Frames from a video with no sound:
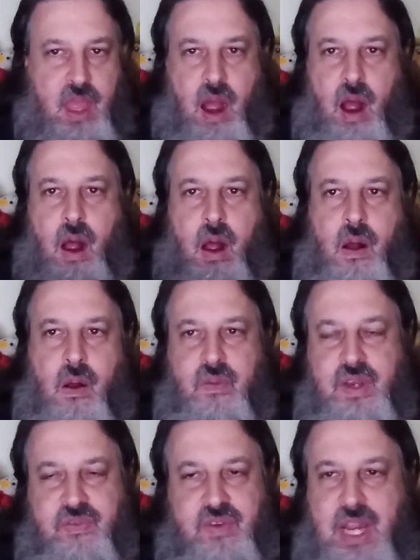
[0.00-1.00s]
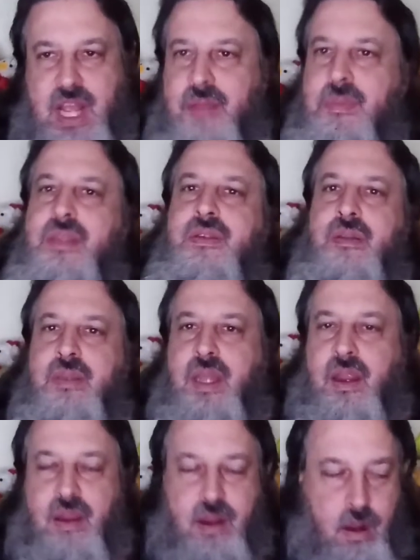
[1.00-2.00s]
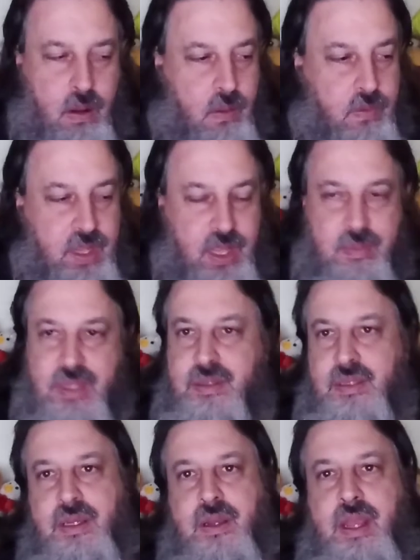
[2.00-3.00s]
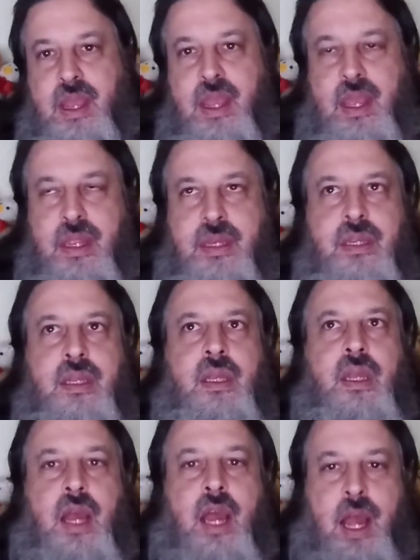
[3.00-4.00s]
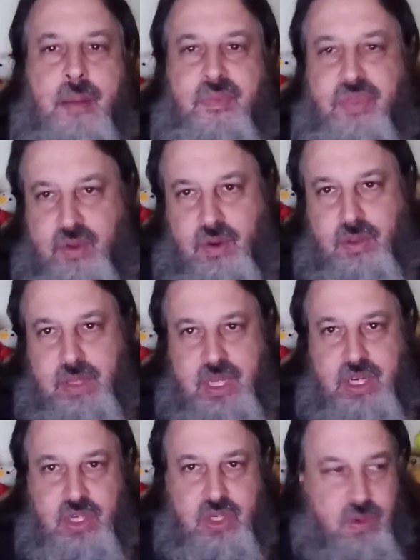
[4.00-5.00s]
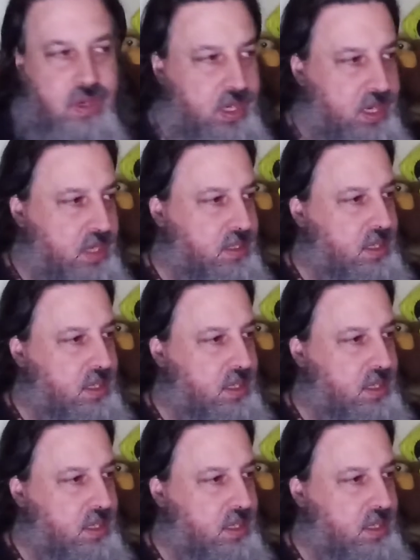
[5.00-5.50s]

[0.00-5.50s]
All the different elements are there. All the elements are there, and I'm thoroughly enjoying it.